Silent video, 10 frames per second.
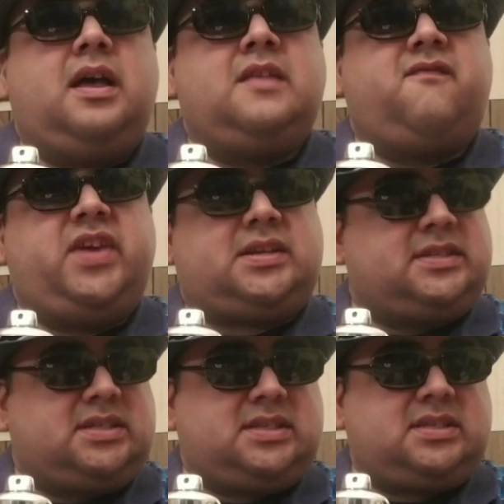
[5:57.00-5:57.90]

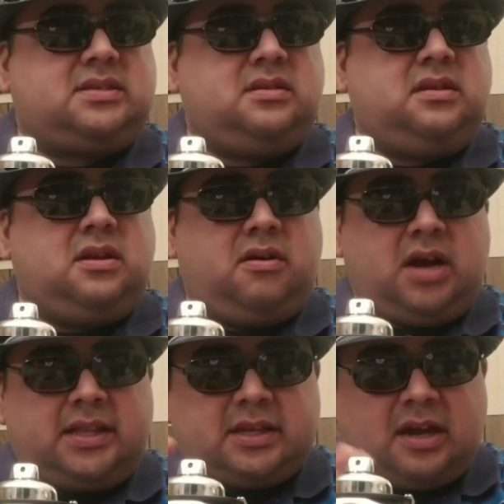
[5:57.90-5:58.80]
Invictus. You know,
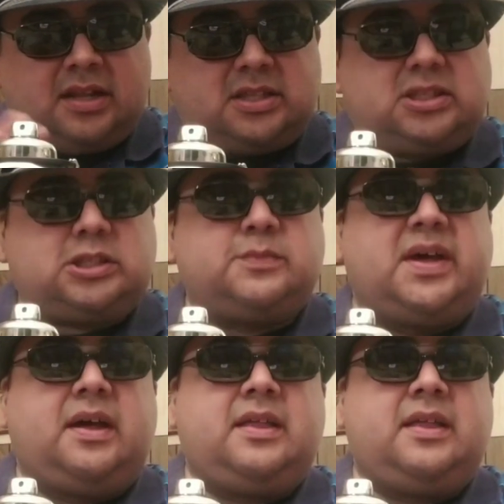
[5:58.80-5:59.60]
I thought it smelled,